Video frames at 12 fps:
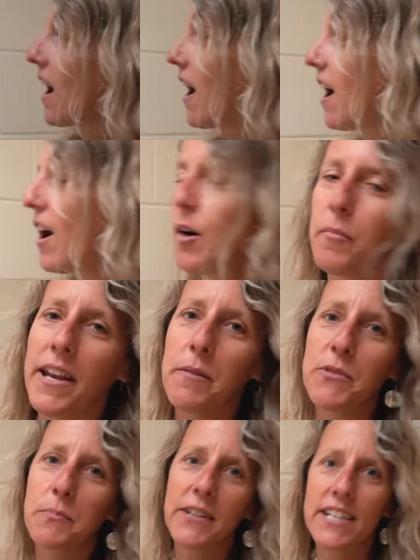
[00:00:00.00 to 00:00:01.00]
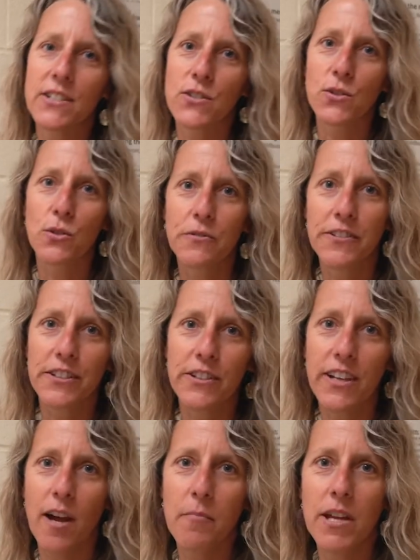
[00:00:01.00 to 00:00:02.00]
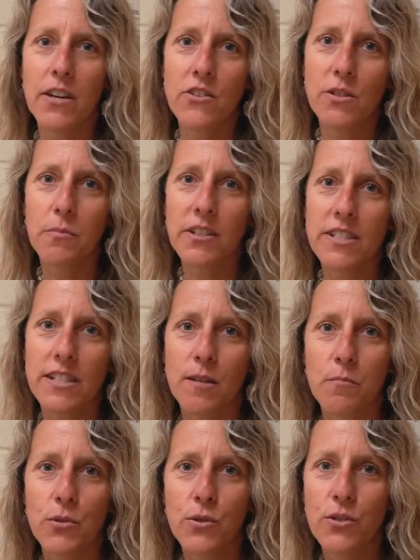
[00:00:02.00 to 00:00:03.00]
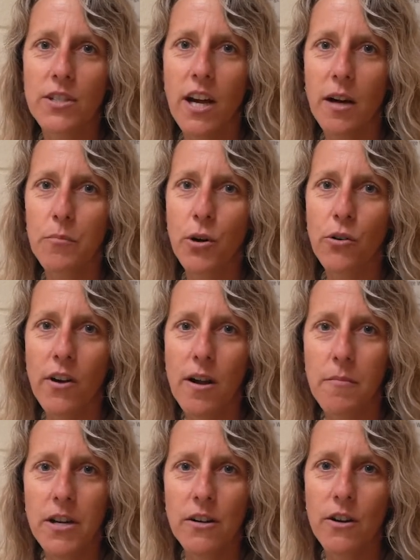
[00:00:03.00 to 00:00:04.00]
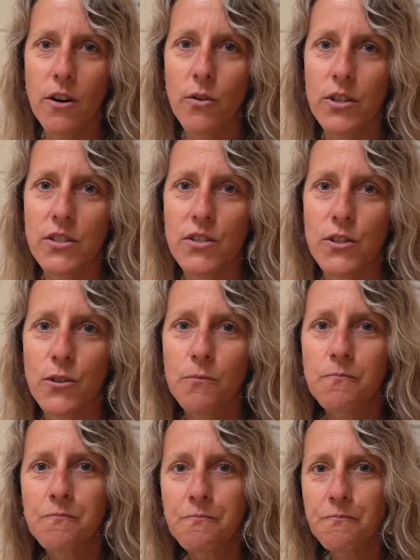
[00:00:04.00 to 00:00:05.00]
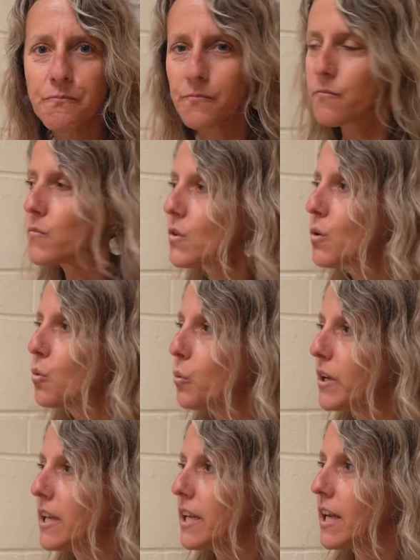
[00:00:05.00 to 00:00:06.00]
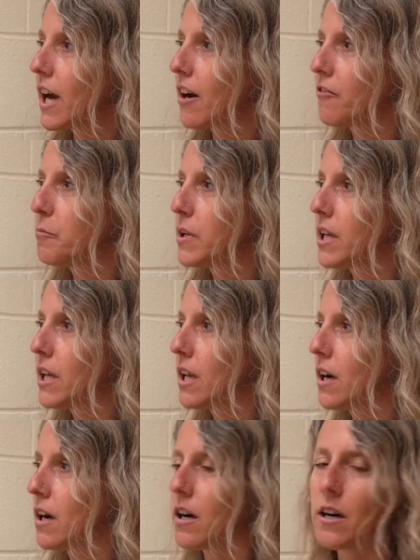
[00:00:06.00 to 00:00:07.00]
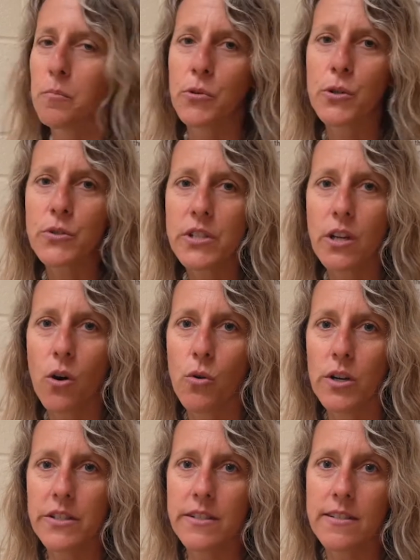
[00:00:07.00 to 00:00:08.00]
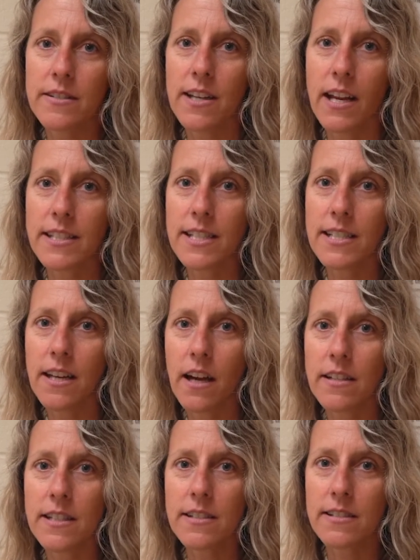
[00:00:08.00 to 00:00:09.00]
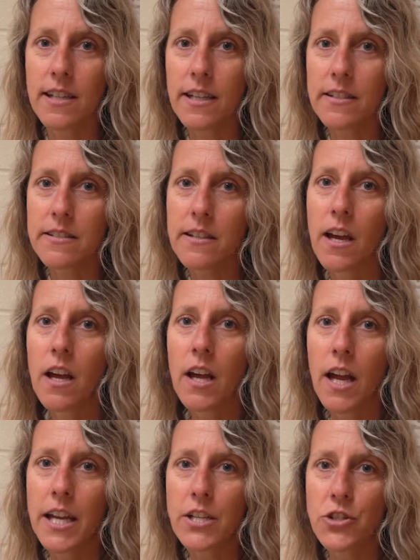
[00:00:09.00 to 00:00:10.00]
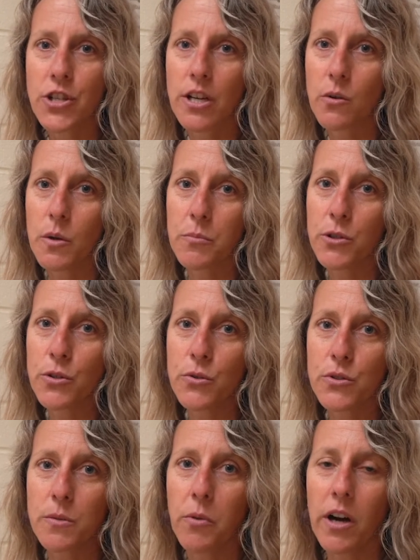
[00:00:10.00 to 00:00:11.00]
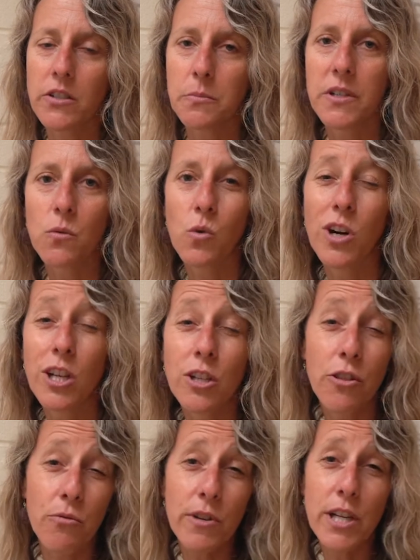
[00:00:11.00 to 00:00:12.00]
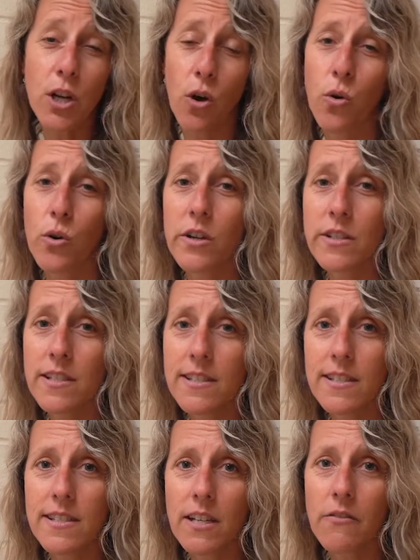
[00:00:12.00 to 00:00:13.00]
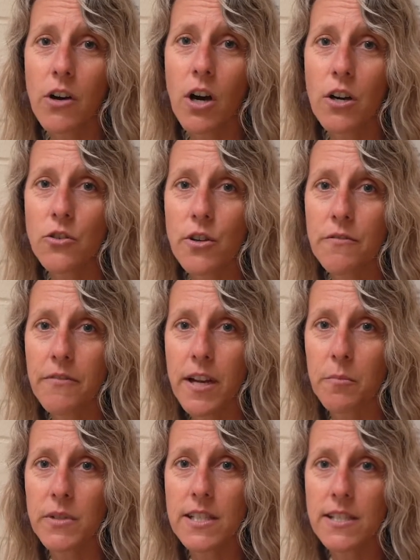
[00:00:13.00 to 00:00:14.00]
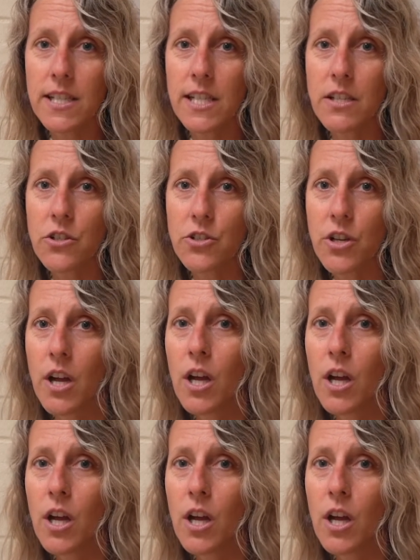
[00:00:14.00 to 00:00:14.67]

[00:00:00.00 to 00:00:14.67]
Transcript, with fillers: Uh, my name is Blaine Schoolfield. I manage the and broodstock program here at OSU. We have been uh, producing cohorts since 1996. Each year we produce approximately one to three cohorts consisting of 100 families each.